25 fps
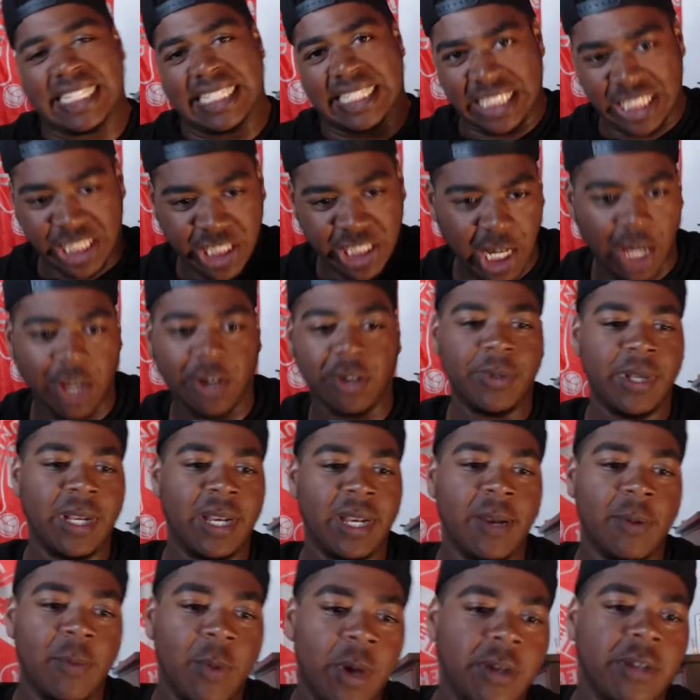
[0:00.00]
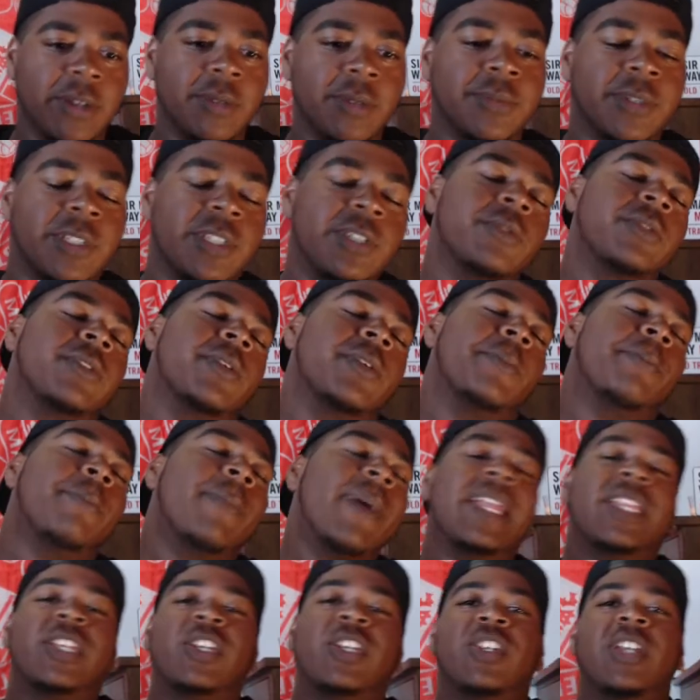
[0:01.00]
and gentlemen, and welcome to the
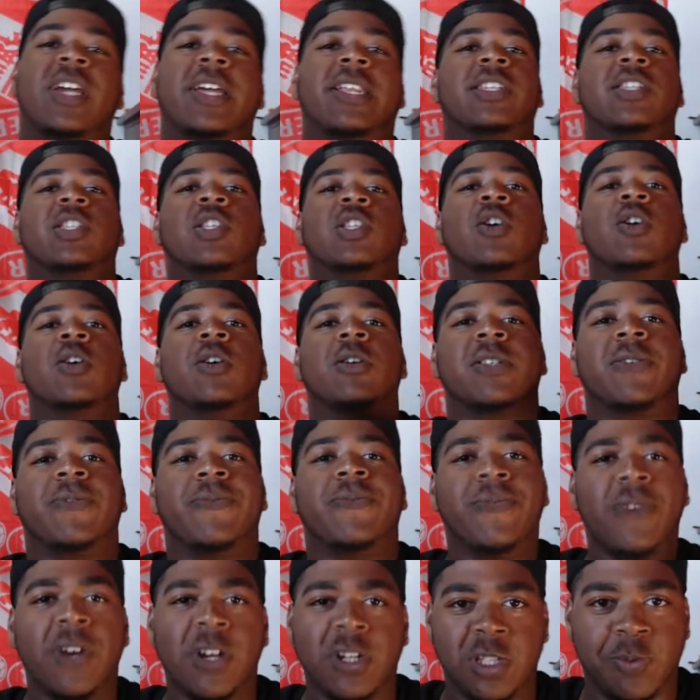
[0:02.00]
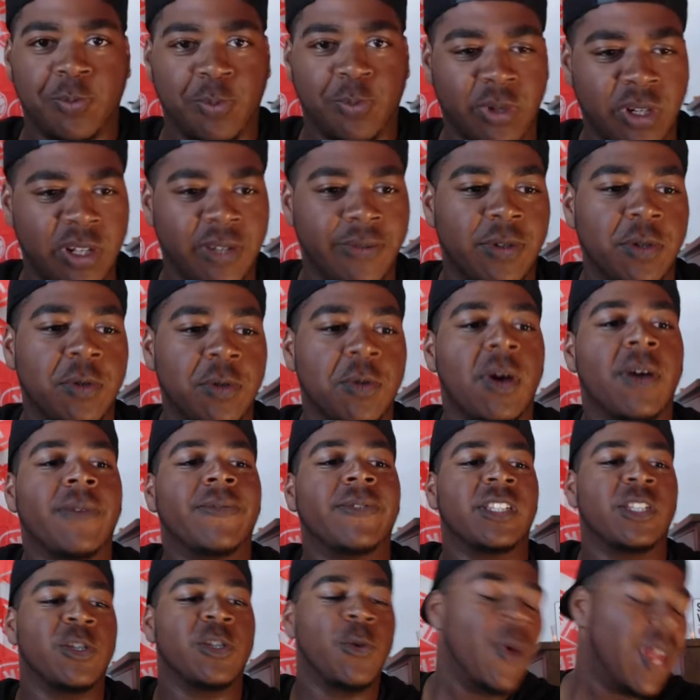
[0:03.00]
Man United Talks first preview of
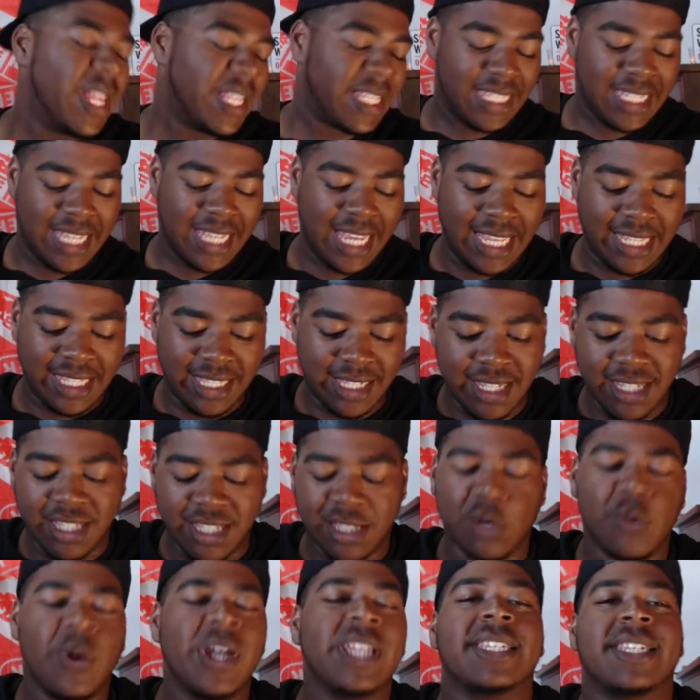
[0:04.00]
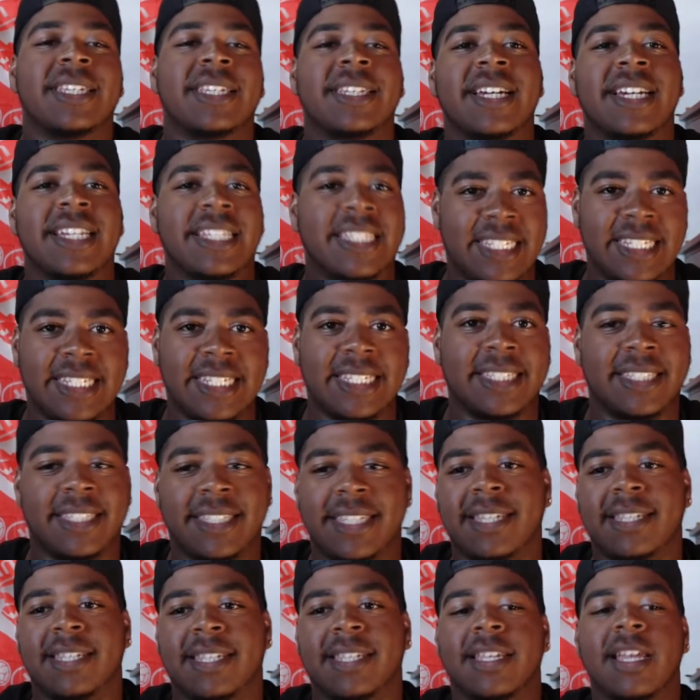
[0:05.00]
the 2018-2019
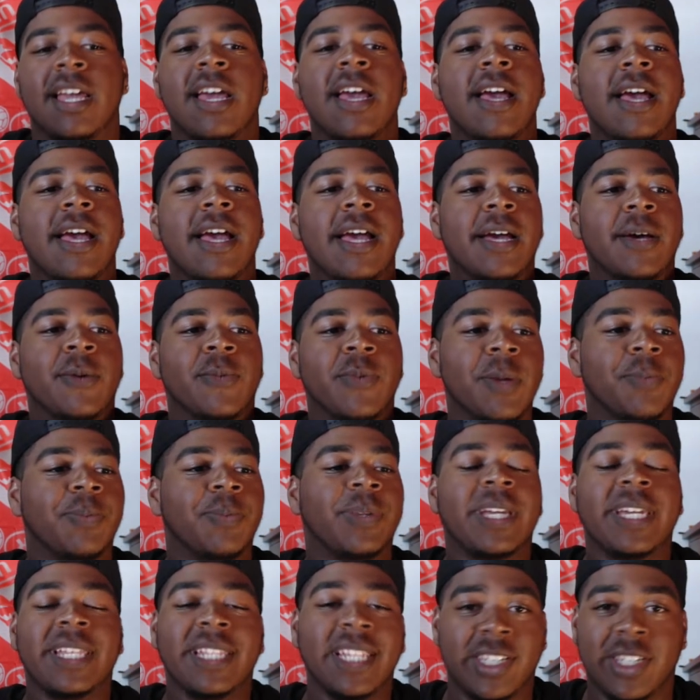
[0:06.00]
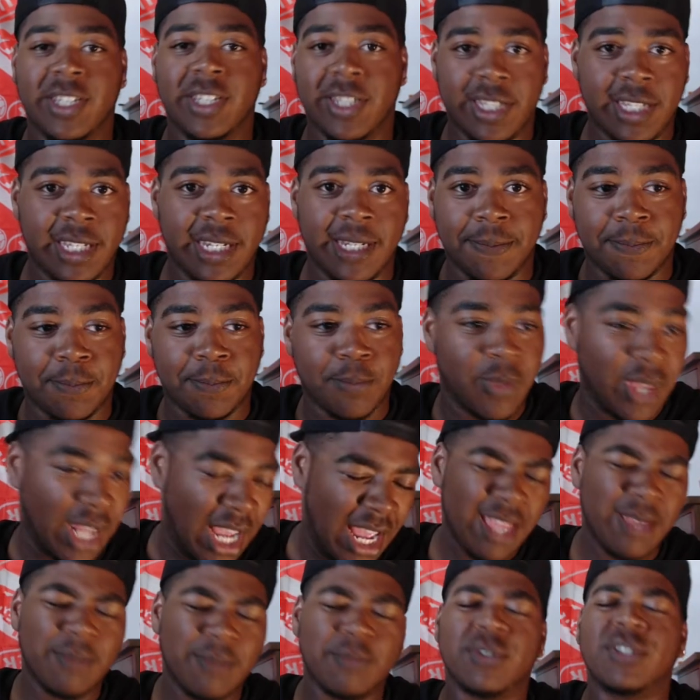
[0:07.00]
season. We are playing Leicester City. I
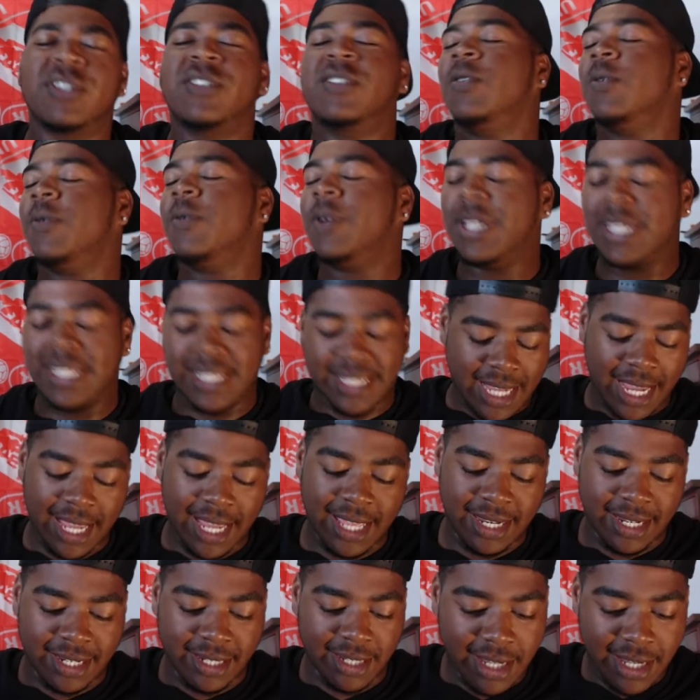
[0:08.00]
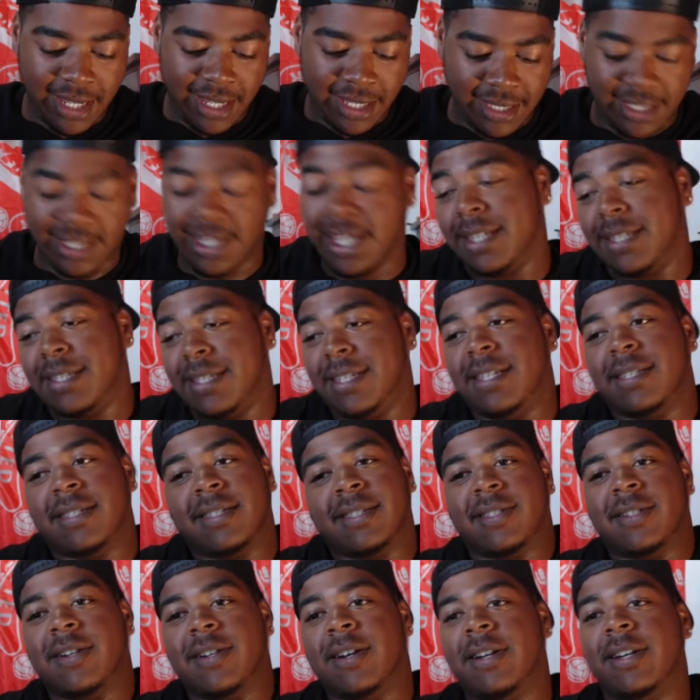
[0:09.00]
am so excited to get the season
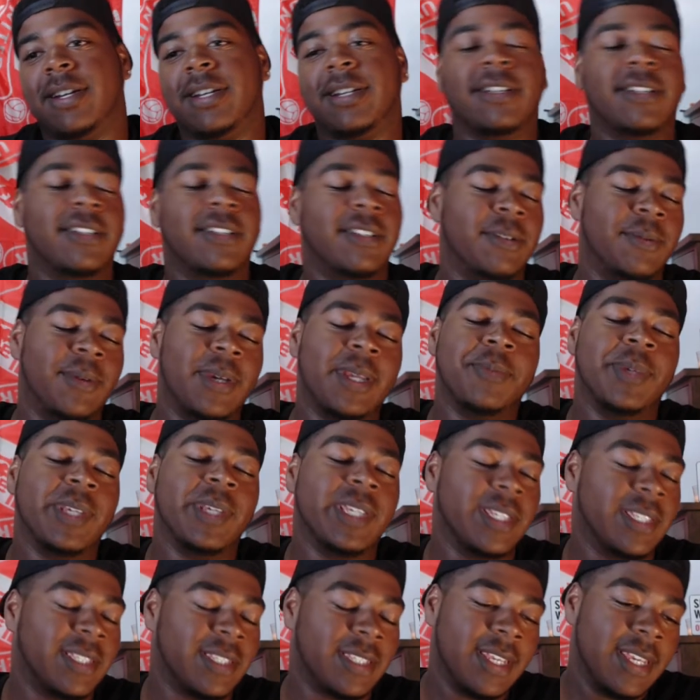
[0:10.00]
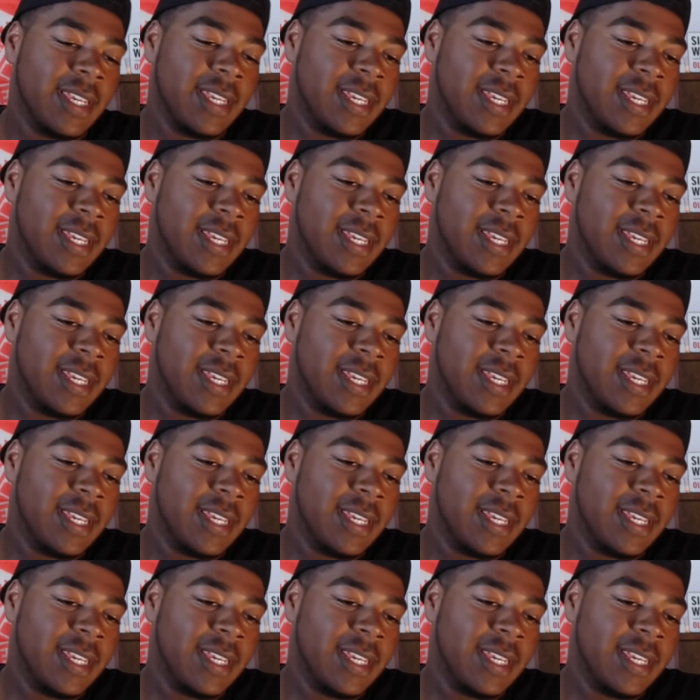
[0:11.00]
started and underway because,